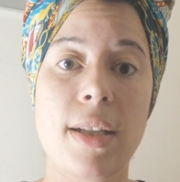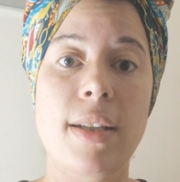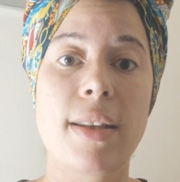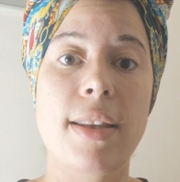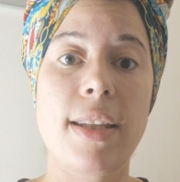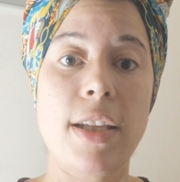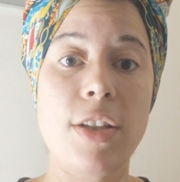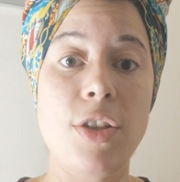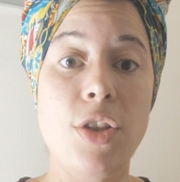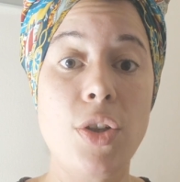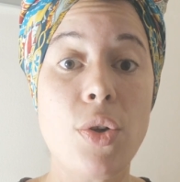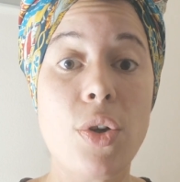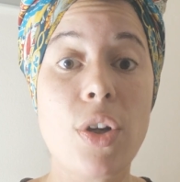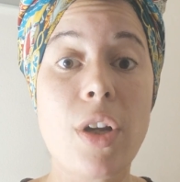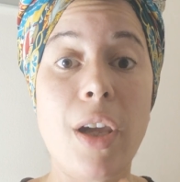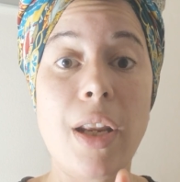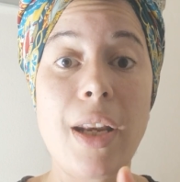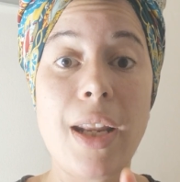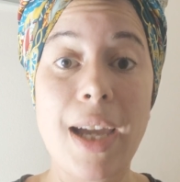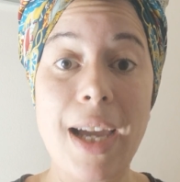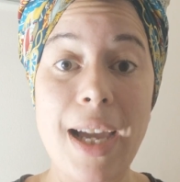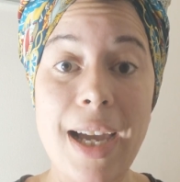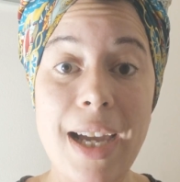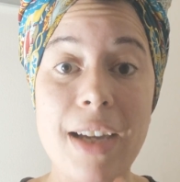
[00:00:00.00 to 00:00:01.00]
Then you're
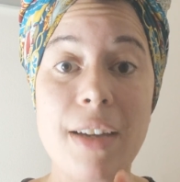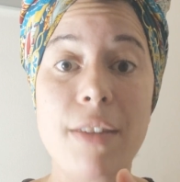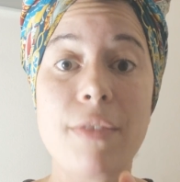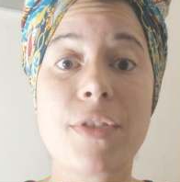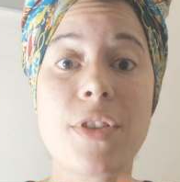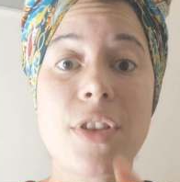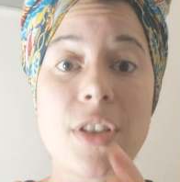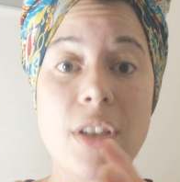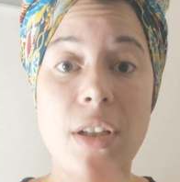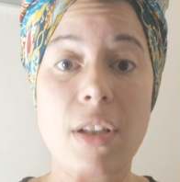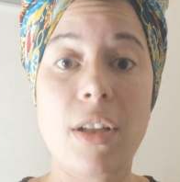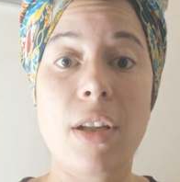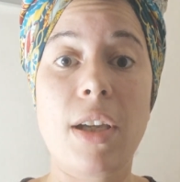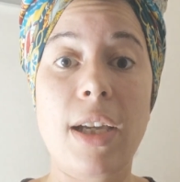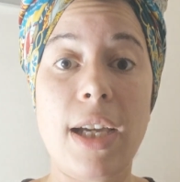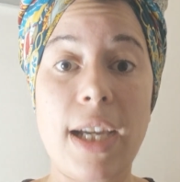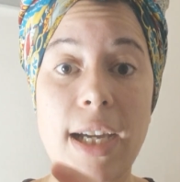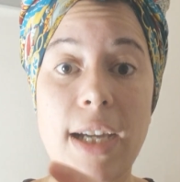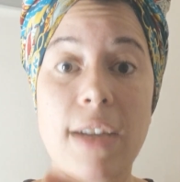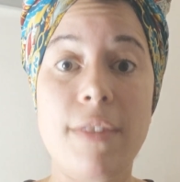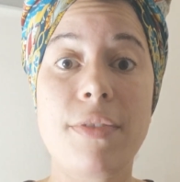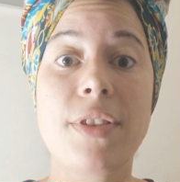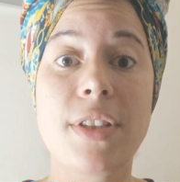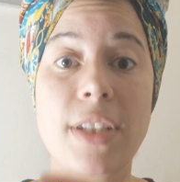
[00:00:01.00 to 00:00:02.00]
gonna have
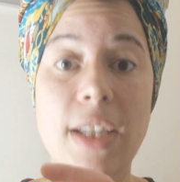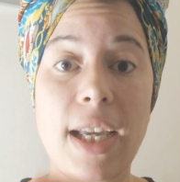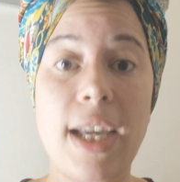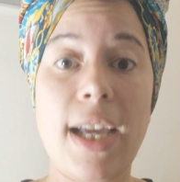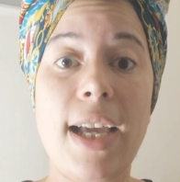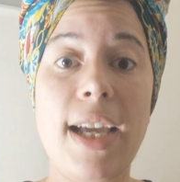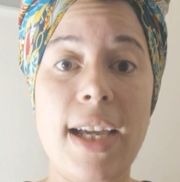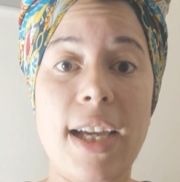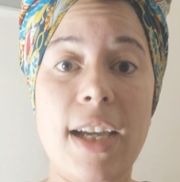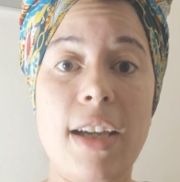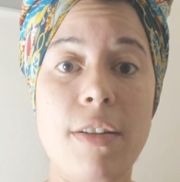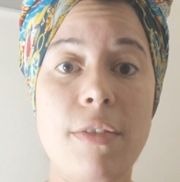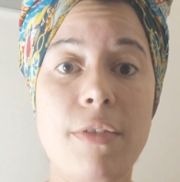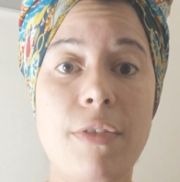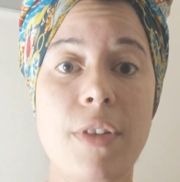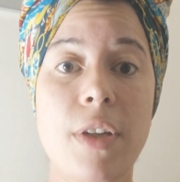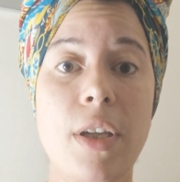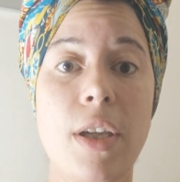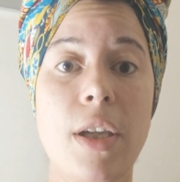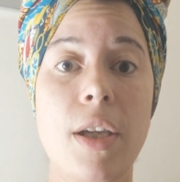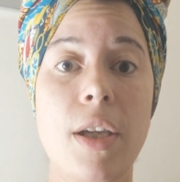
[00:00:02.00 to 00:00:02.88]
to have